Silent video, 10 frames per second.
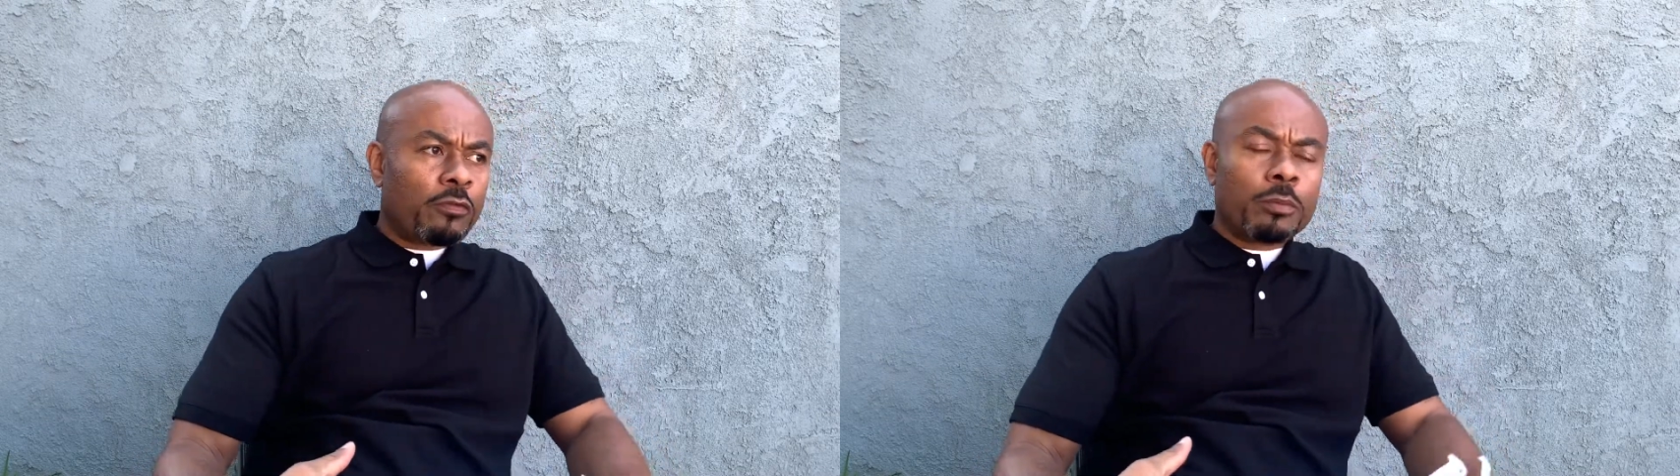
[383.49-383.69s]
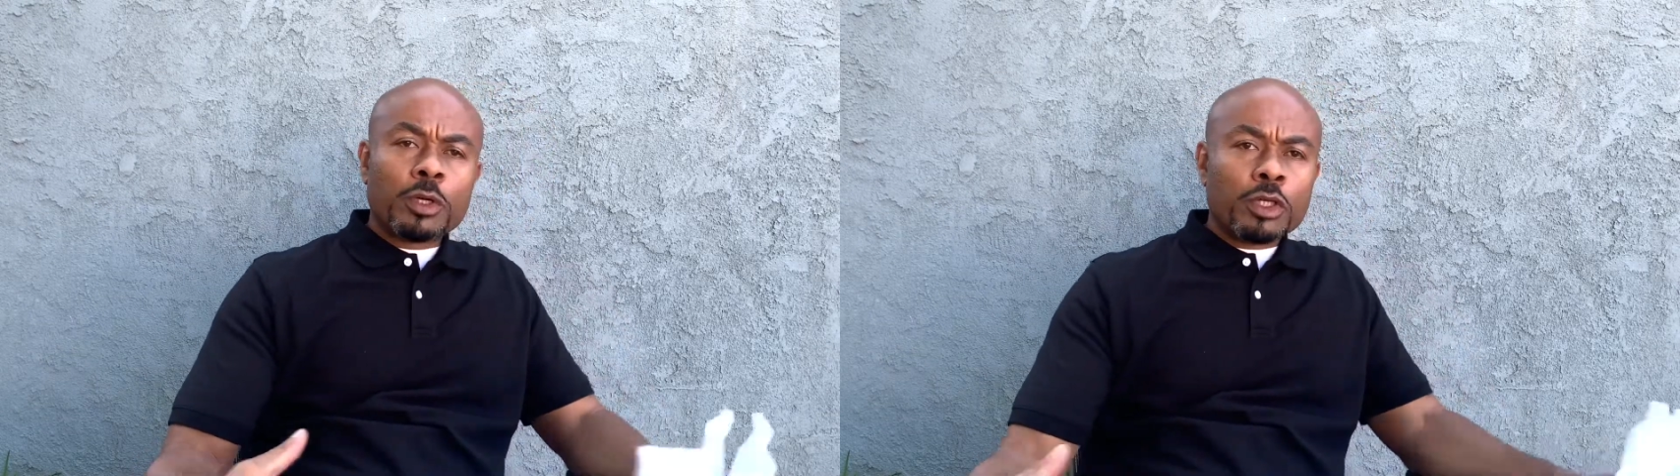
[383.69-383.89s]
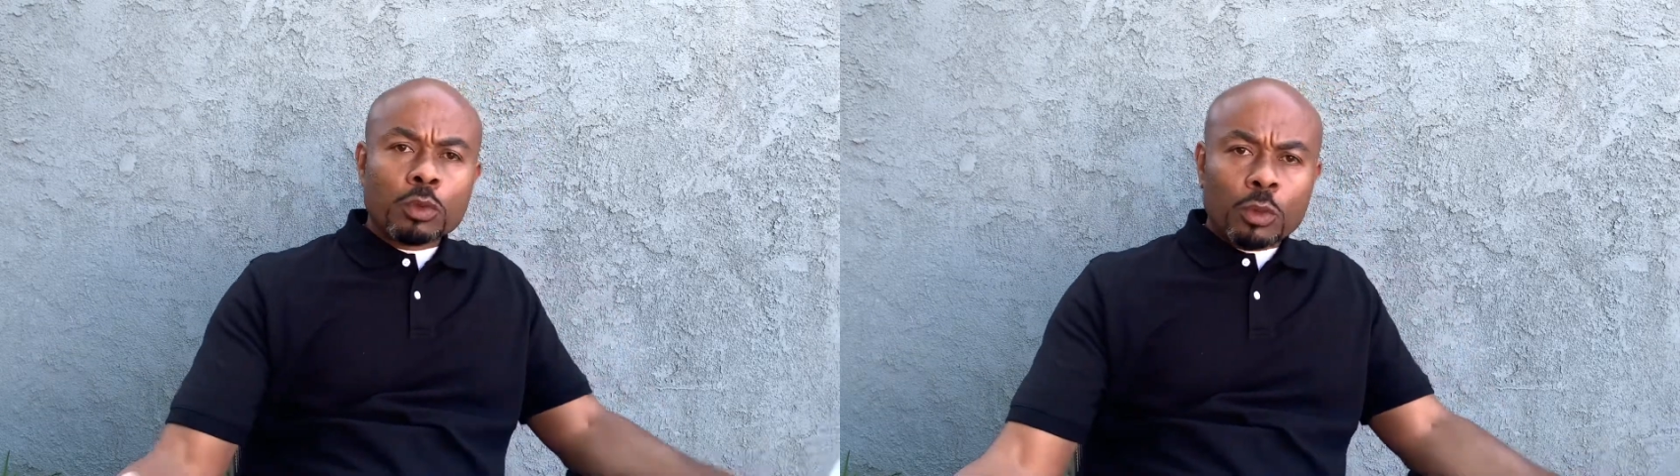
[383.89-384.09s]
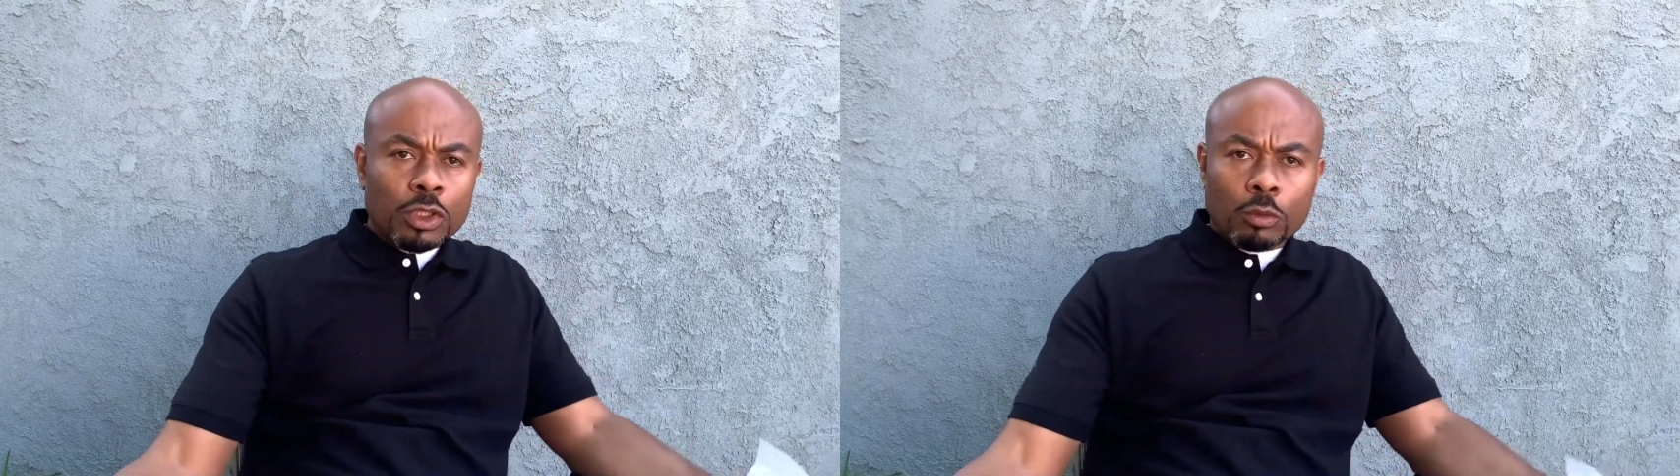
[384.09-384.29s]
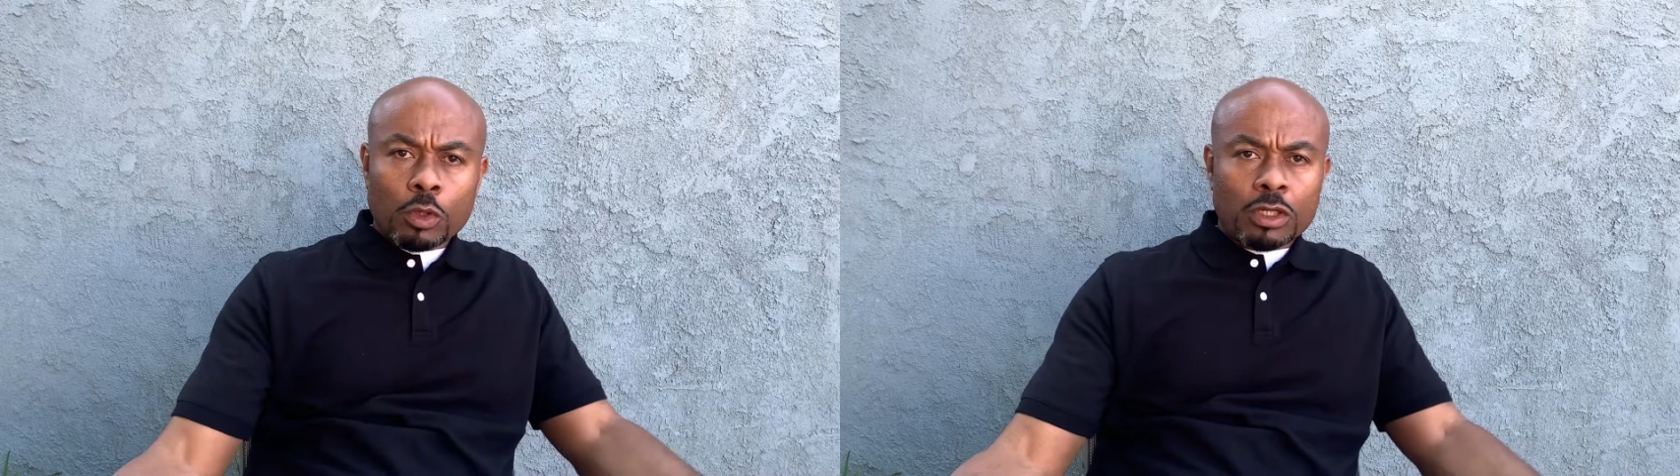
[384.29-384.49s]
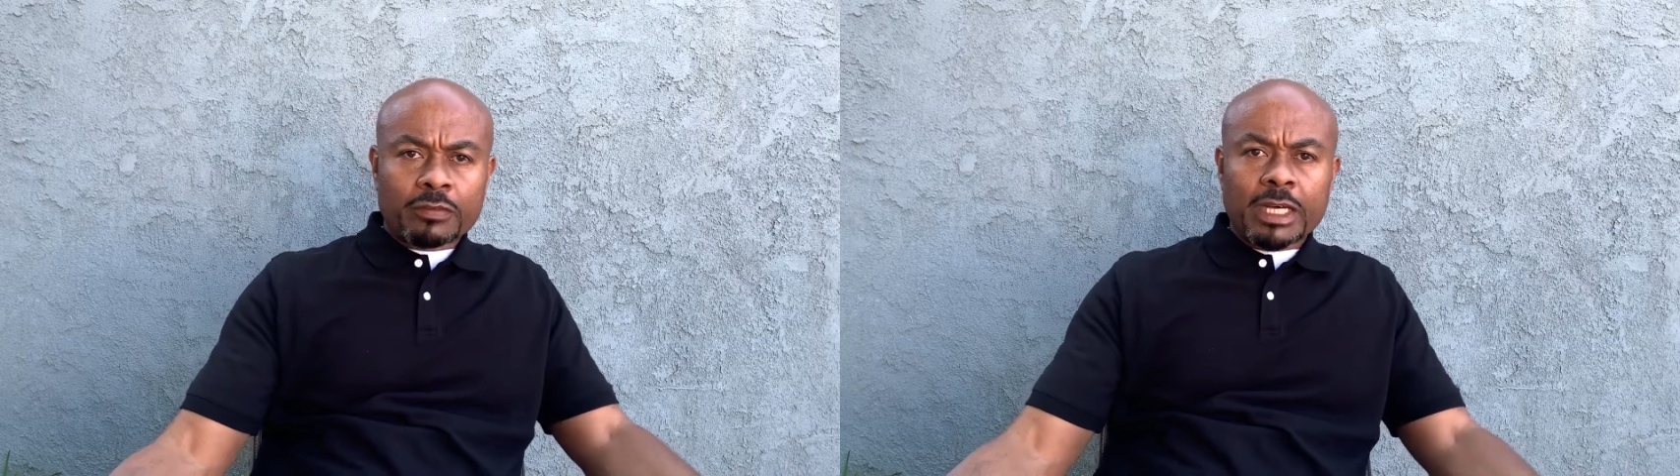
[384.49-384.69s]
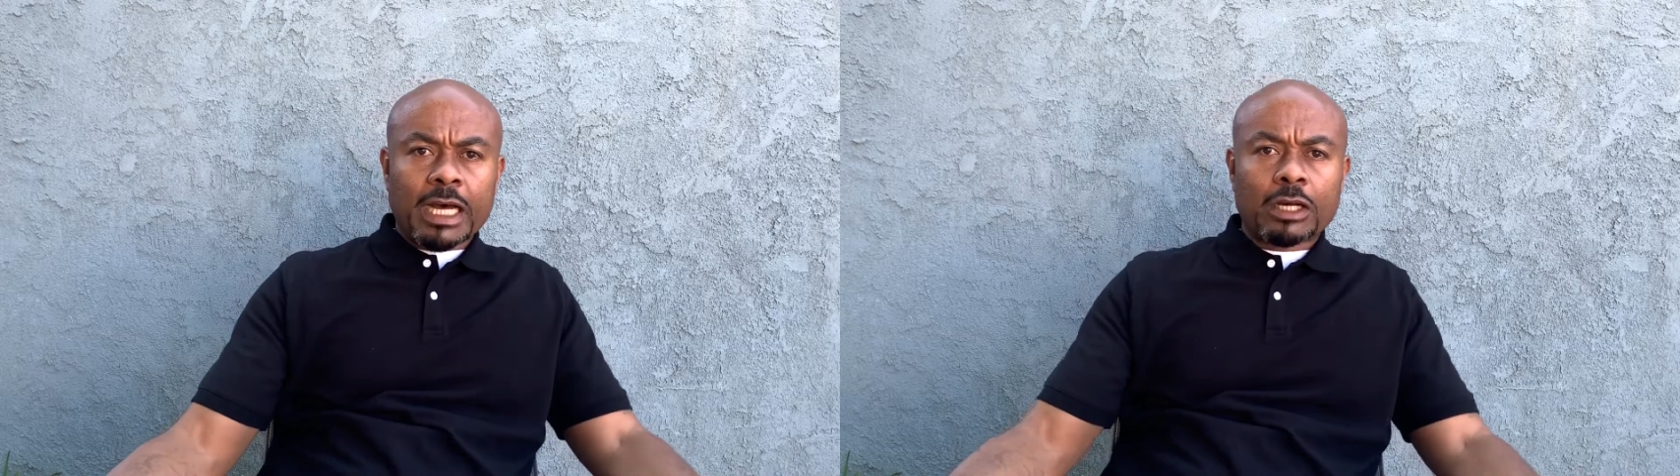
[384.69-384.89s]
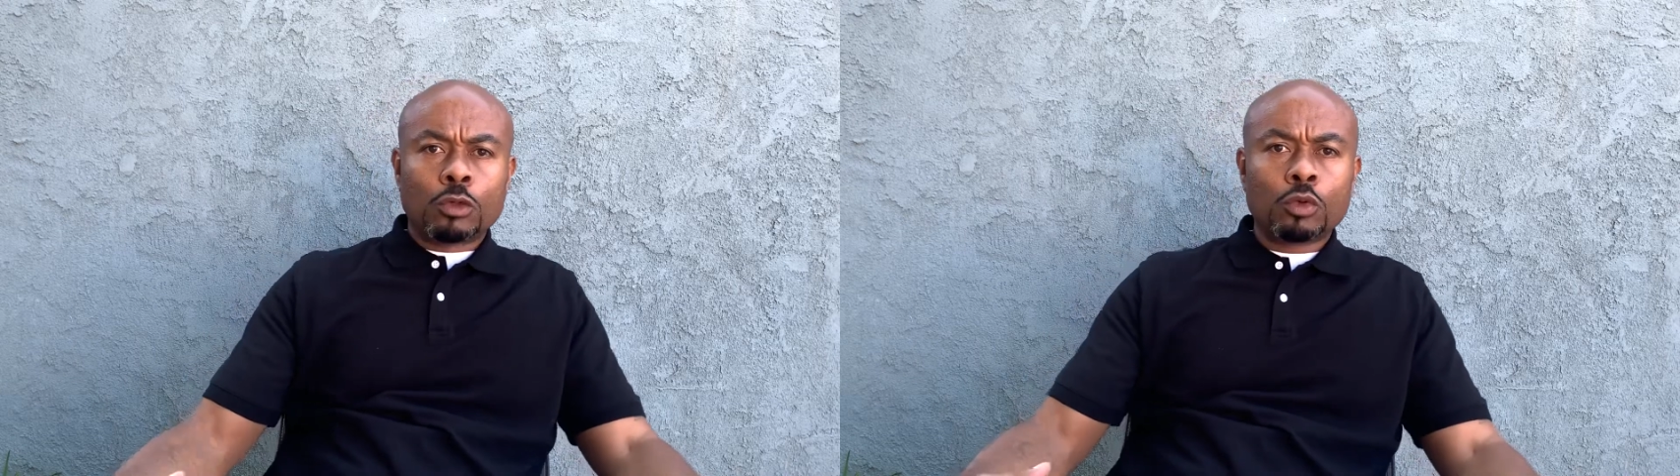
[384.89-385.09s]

familiar with the Word of God,